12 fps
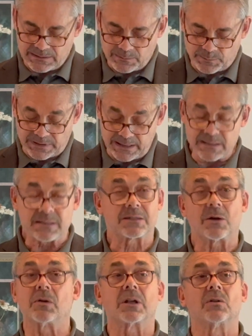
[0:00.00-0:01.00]
Please
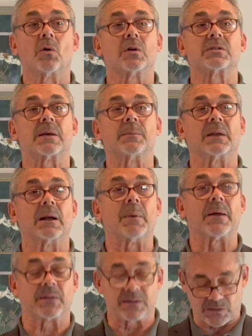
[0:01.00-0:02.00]
don't ignore something
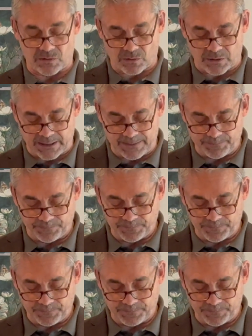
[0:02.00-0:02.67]
about this story.